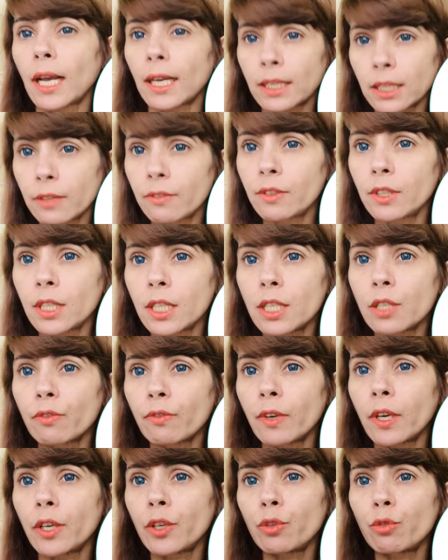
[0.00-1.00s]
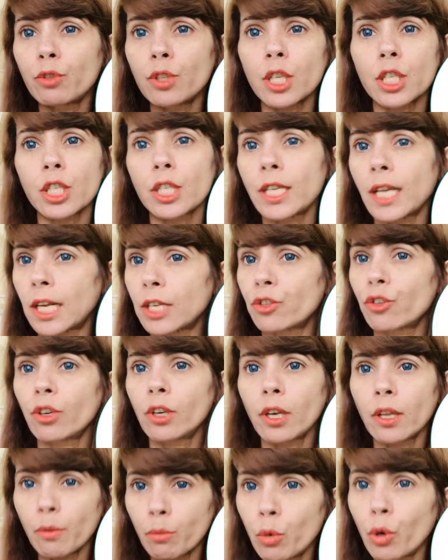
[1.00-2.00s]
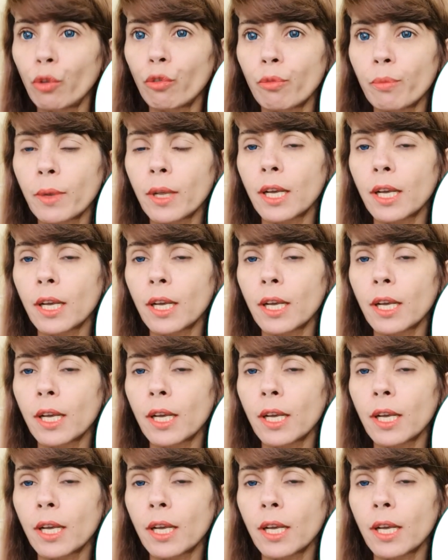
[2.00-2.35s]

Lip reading: activities where you just naturally move,